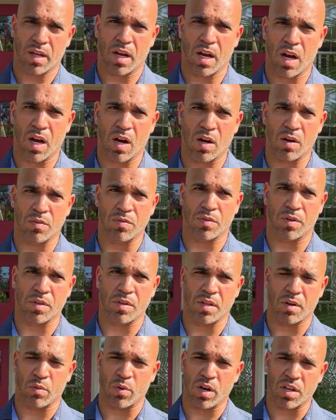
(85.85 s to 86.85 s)

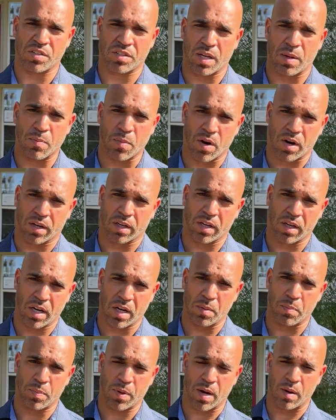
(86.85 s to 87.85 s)
of the real estate market
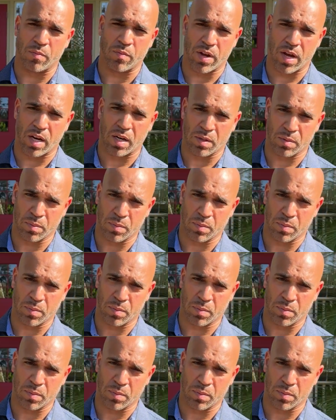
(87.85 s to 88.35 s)
here in Palm Valley.